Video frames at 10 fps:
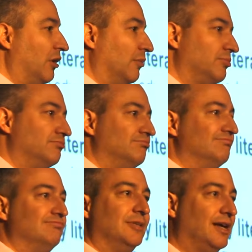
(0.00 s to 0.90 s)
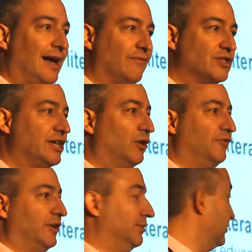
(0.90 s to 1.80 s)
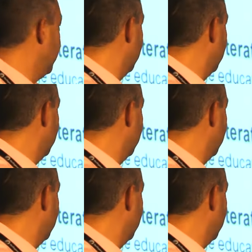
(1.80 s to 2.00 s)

job, have a cell phone,